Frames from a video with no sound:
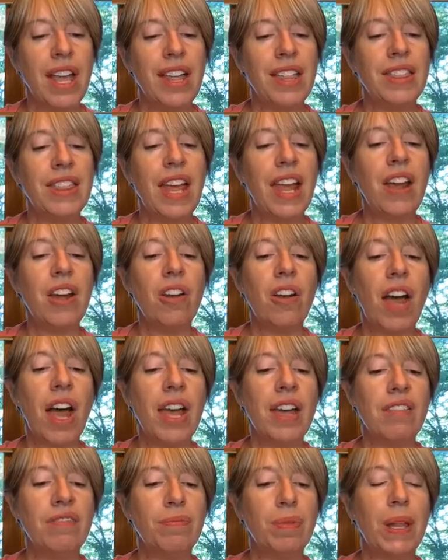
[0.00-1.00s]
There I
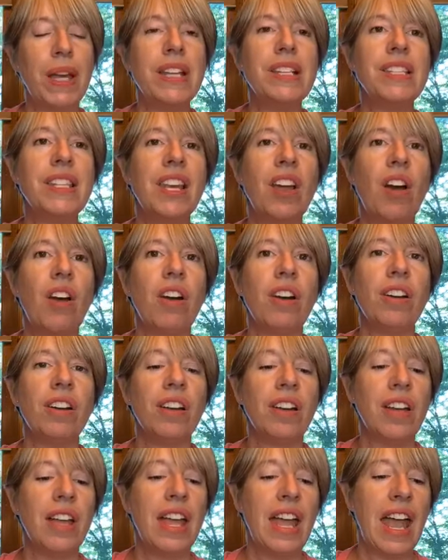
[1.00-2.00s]
have placed the ark,
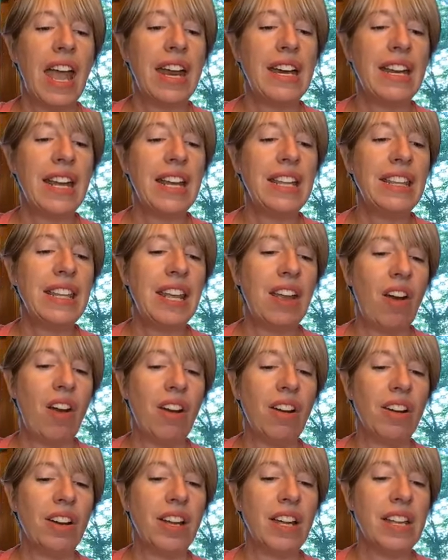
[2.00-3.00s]
and in the
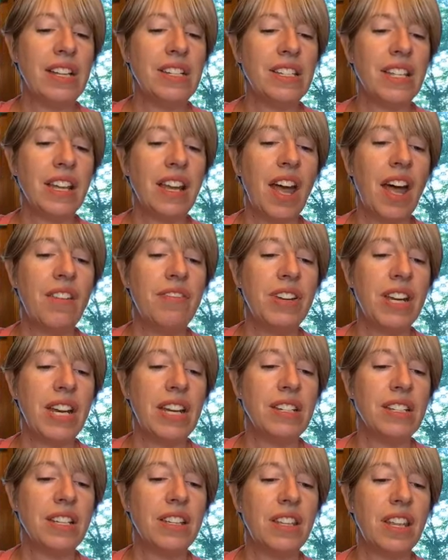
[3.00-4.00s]
ark is the
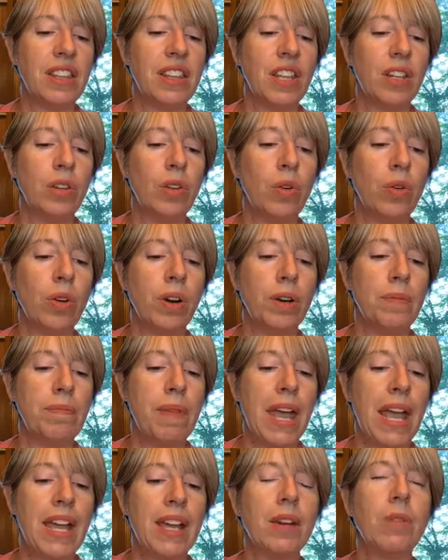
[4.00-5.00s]
covenant that the Lord
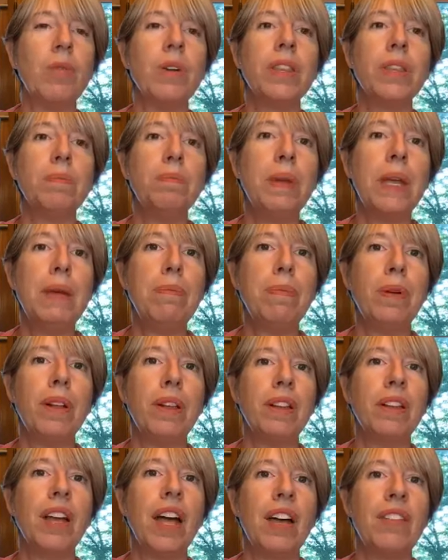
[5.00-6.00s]
made with the
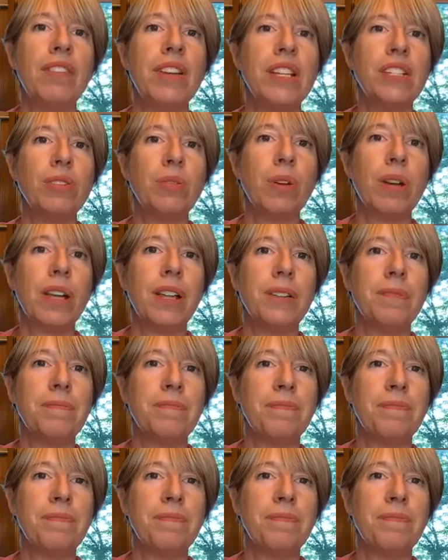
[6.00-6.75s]
people of Israel."